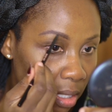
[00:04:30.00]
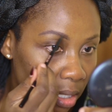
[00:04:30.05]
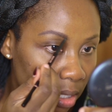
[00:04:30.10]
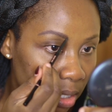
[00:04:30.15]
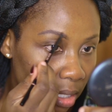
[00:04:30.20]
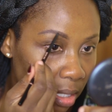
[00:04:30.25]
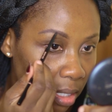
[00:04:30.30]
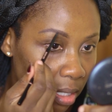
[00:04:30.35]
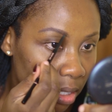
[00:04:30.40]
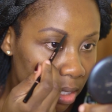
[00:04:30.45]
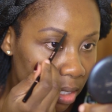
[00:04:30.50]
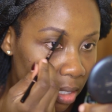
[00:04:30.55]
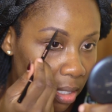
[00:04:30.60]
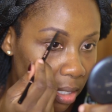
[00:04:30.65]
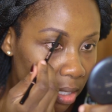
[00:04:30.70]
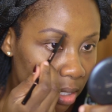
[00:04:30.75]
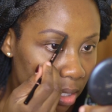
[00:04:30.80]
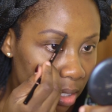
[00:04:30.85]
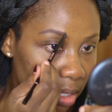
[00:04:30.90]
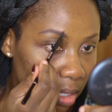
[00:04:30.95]

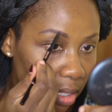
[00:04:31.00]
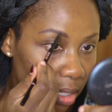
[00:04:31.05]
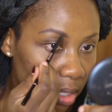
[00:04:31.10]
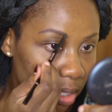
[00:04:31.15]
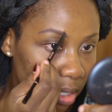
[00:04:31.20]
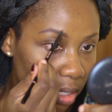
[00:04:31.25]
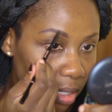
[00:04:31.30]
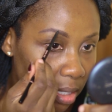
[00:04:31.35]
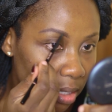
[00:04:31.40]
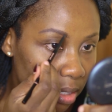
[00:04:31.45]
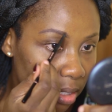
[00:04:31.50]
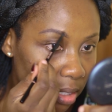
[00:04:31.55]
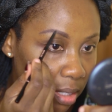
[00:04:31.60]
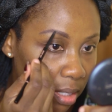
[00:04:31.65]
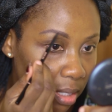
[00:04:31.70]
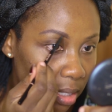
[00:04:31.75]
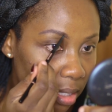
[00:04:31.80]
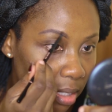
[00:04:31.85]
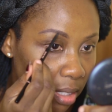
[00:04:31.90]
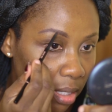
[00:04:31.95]

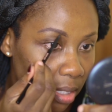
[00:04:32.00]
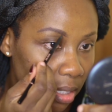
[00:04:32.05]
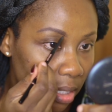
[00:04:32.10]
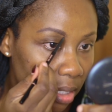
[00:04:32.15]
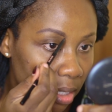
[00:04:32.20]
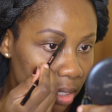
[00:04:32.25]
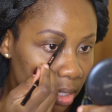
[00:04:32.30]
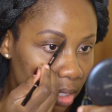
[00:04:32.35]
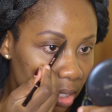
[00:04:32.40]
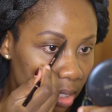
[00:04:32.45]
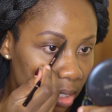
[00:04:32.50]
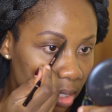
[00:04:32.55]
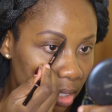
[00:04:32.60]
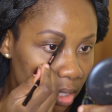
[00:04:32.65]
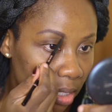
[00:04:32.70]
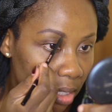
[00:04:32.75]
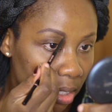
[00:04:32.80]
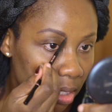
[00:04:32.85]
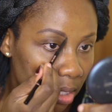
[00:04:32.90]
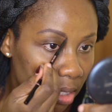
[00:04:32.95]

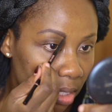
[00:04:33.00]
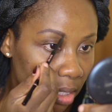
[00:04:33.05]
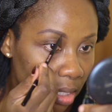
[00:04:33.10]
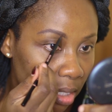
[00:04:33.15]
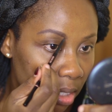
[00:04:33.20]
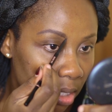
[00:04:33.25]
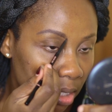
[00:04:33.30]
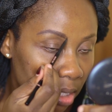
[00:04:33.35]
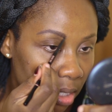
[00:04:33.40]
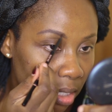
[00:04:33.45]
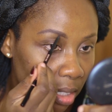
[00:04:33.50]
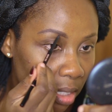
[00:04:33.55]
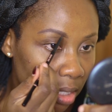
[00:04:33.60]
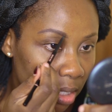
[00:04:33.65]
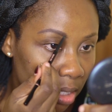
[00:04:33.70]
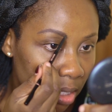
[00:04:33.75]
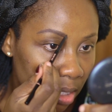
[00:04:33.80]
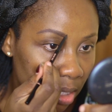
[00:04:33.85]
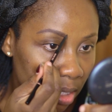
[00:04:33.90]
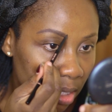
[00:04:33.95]

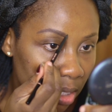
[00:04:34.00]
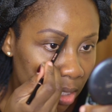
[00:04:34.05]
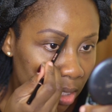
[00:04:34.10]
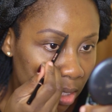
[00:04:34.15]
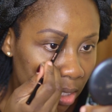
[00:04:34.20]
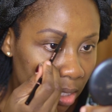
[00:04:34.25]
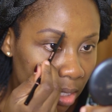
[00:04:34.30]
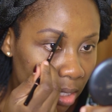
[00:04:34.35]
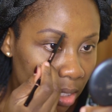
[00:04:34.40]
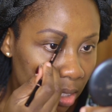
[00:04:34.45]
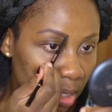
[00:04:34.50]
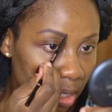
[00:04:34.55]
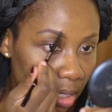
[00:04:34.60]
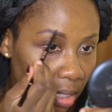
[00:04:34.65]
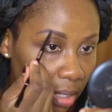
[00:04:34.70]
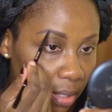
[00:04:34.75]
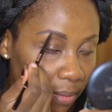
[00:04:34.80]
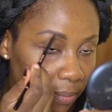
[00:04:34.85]
(silence)